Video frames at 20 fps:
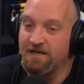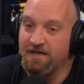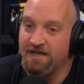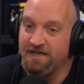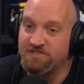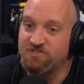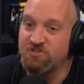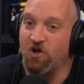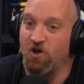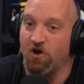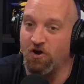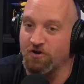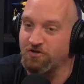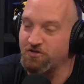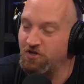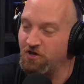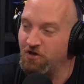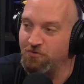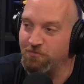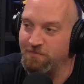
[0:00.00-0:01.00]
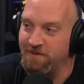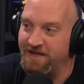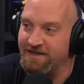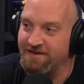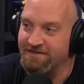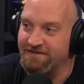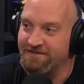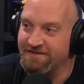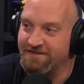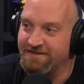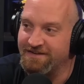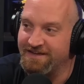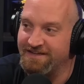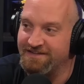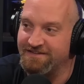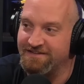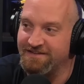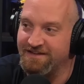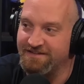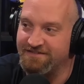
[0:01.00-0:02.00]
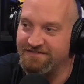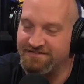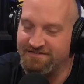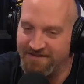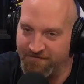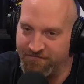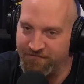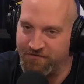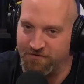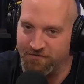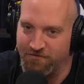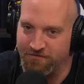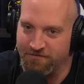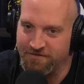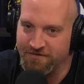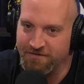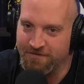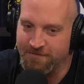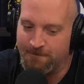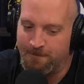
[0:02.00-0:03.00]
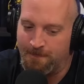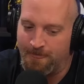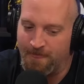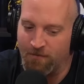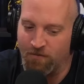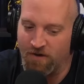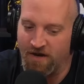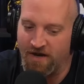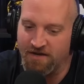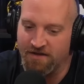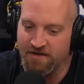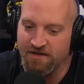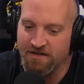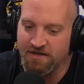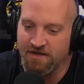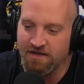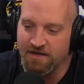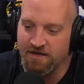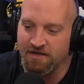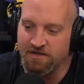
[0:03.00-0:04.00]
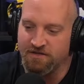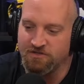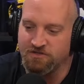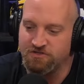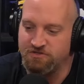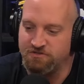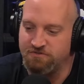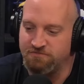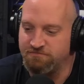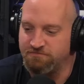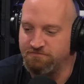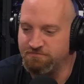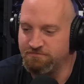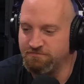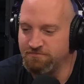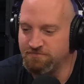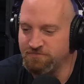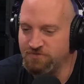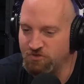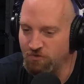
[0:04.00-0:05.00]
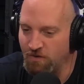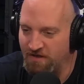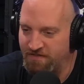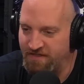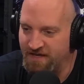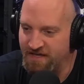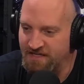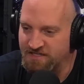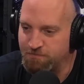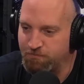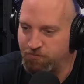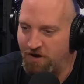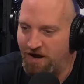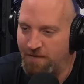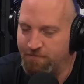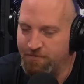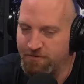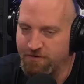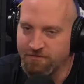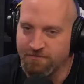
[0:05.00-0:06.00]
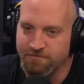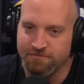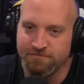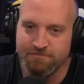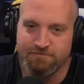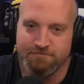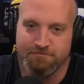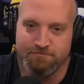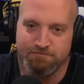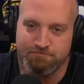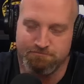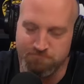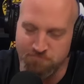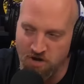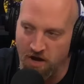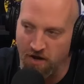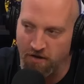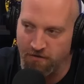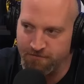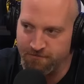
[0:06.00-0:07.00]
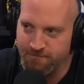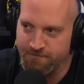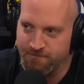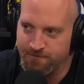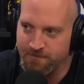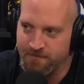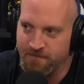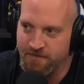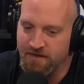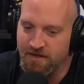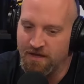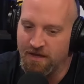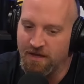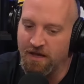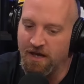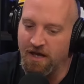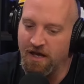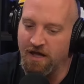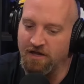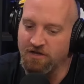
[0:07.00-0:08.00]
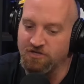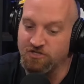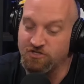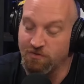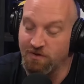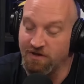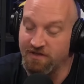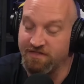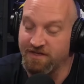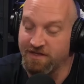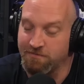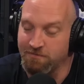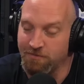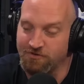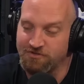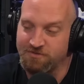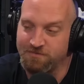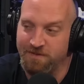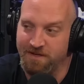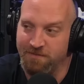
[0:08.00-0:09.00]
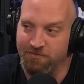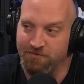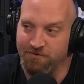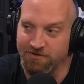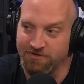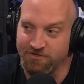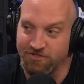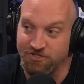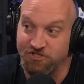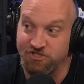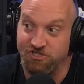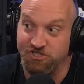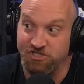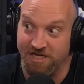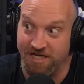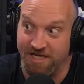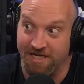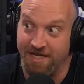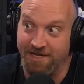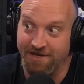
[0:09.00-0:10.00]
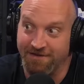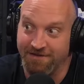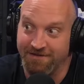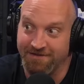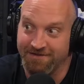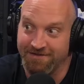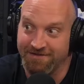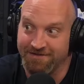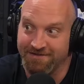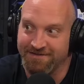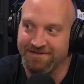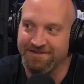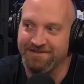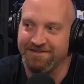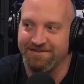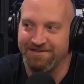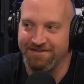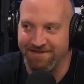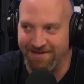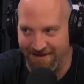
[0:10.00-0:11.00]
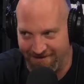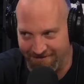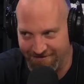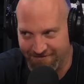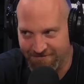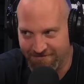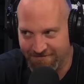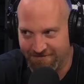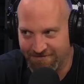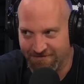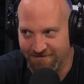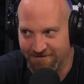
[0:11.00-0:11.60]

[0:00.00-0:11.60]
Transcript: It's a hard go, man. It's difficult, right? Do I think it's proper? No. Do I think most people are just cheating? Yes.